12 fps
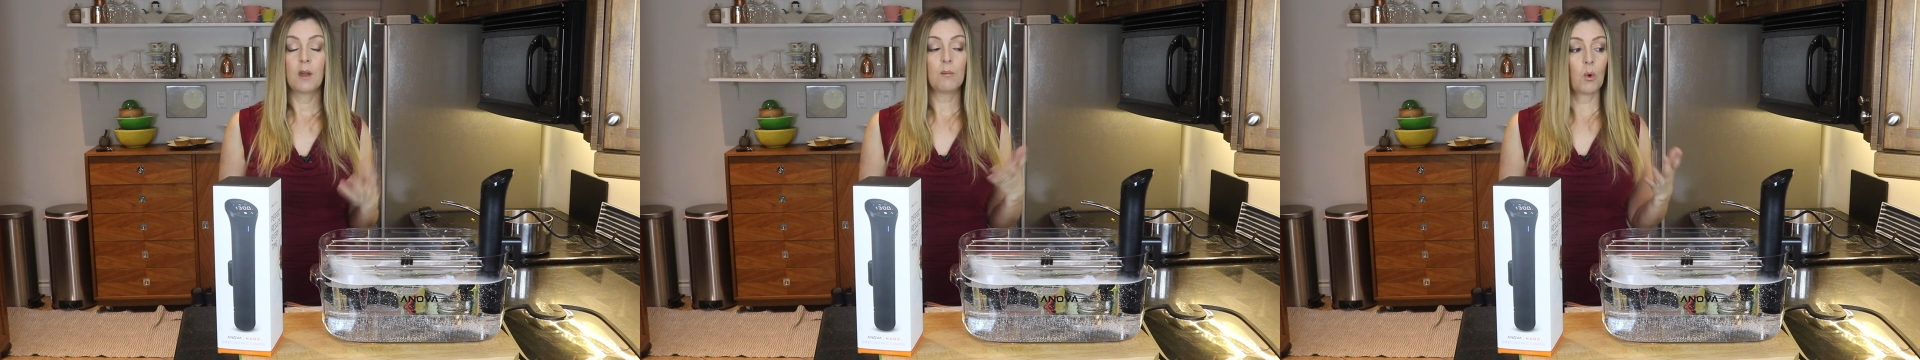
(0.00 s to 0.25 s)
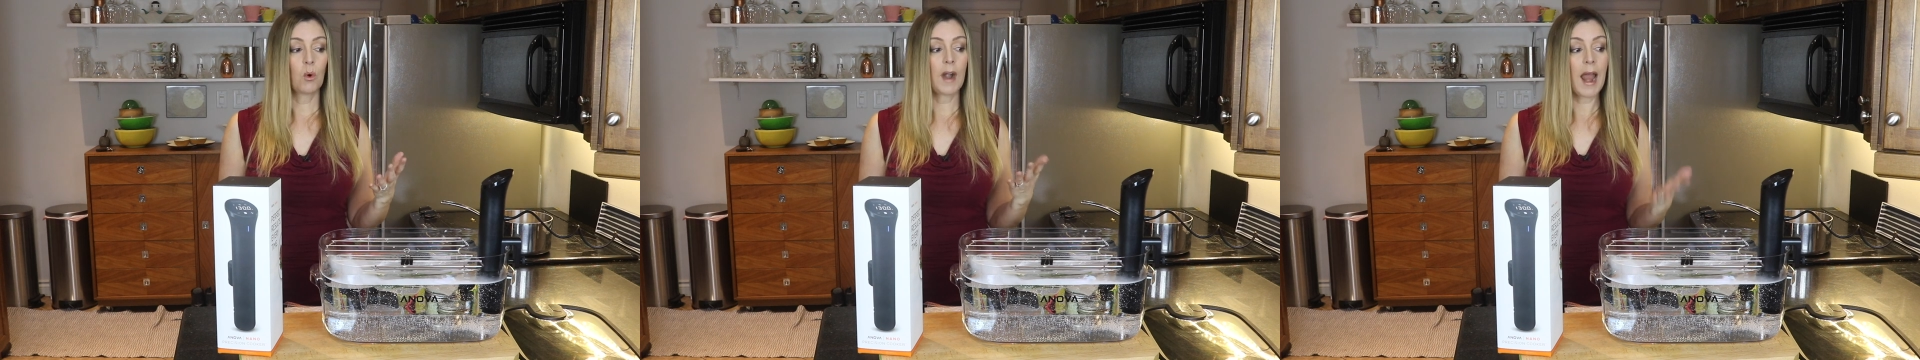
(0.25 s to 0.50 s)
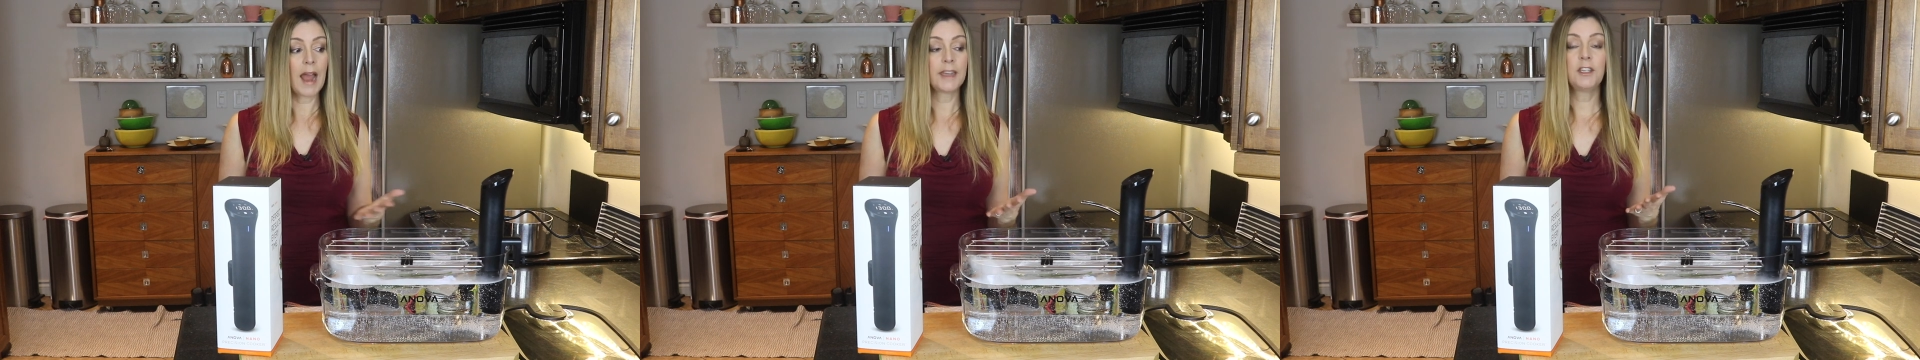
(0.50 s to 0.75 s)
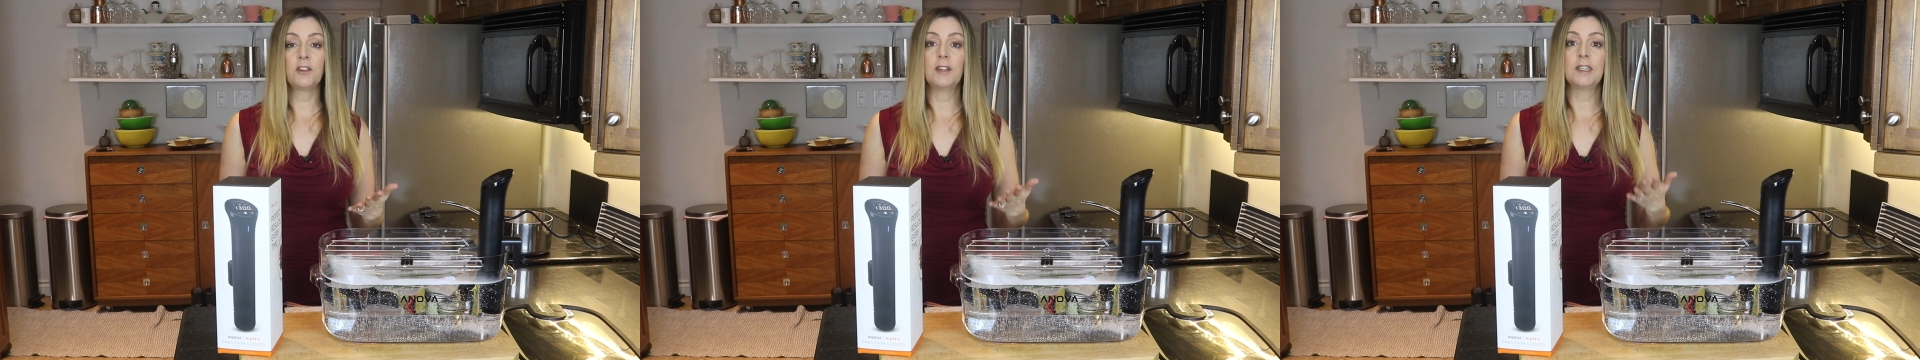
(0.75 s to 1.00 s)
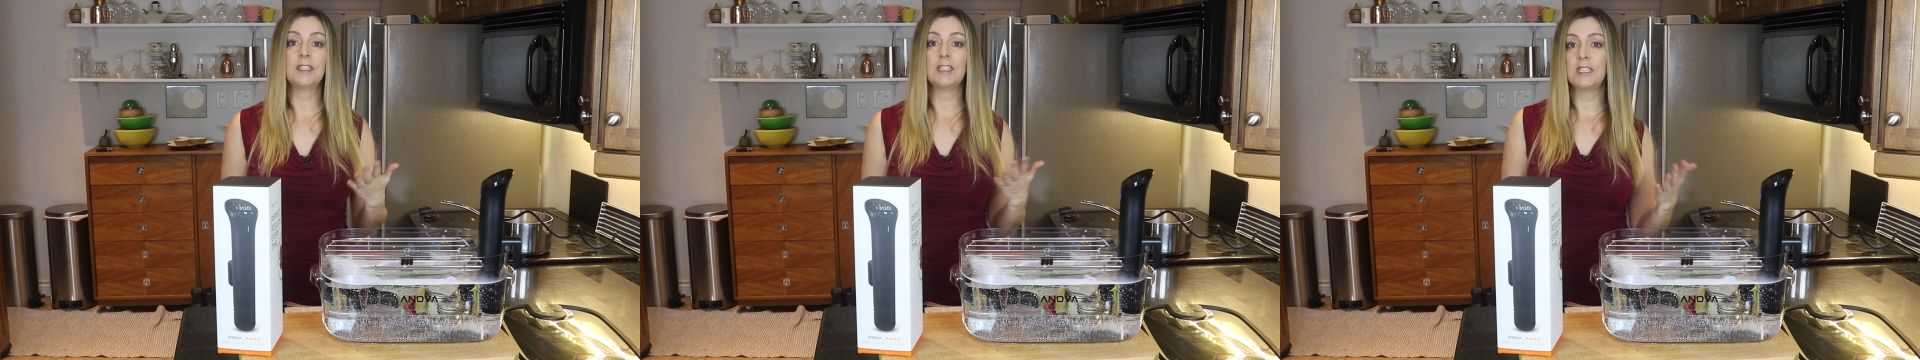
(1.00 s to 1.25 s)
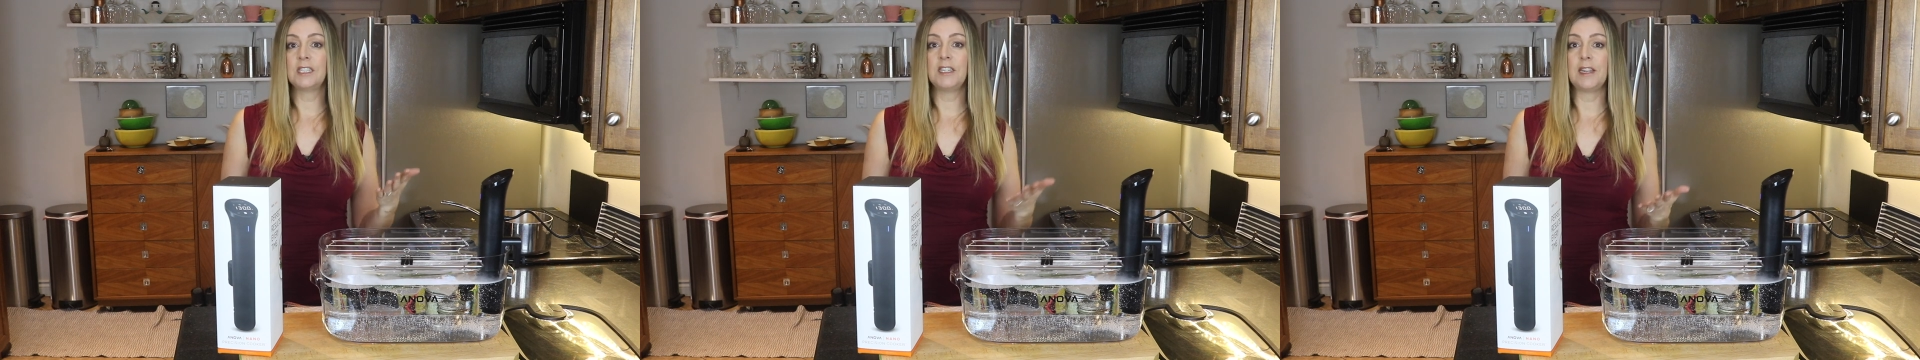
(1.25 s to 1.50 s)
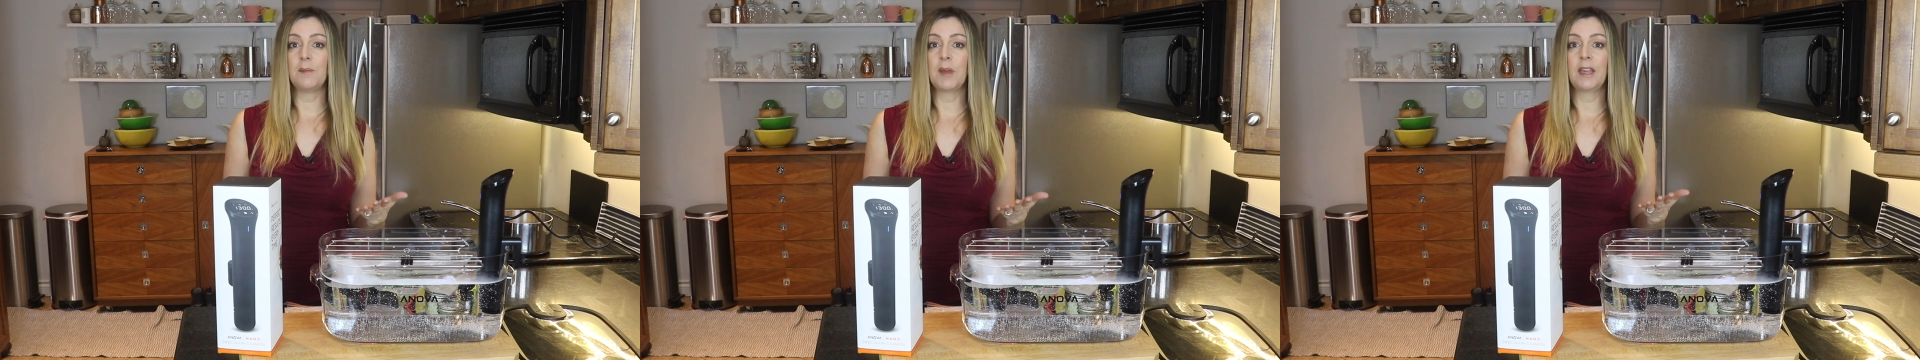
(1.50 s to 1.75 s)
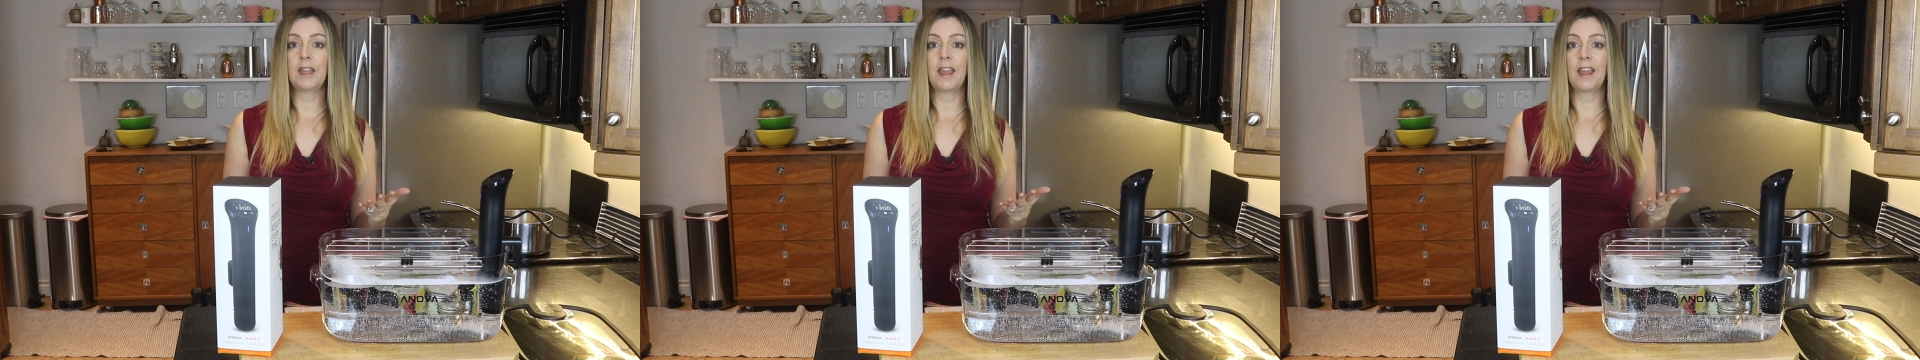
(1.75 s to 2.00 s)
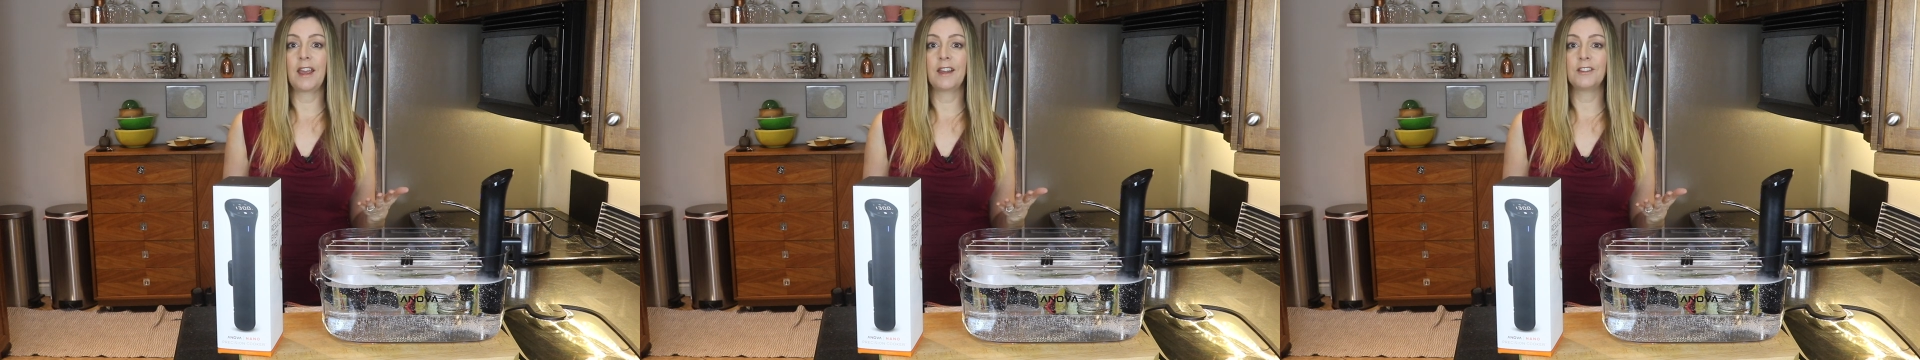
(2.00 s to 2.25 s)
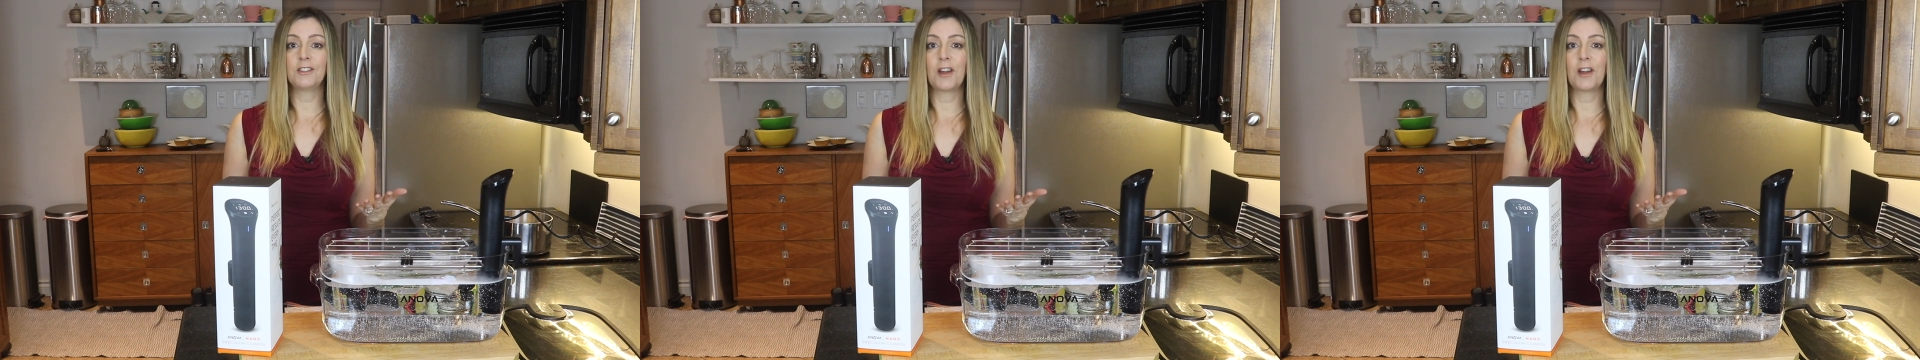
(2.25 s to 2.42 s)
more accurate than steaming and